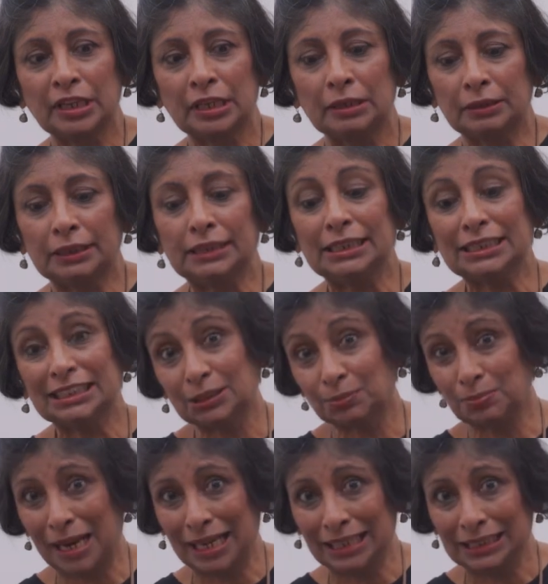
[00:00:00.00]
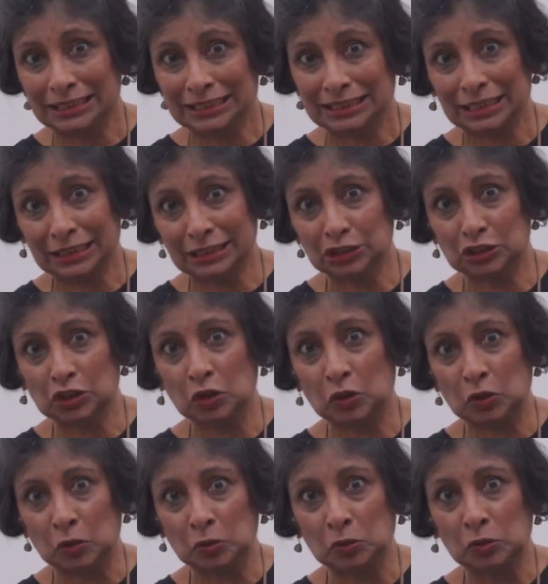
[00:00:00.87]
It is spicy,
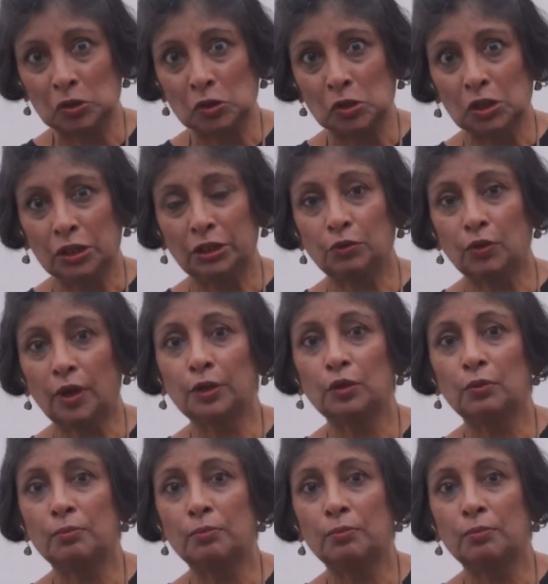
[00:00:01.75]
so you want to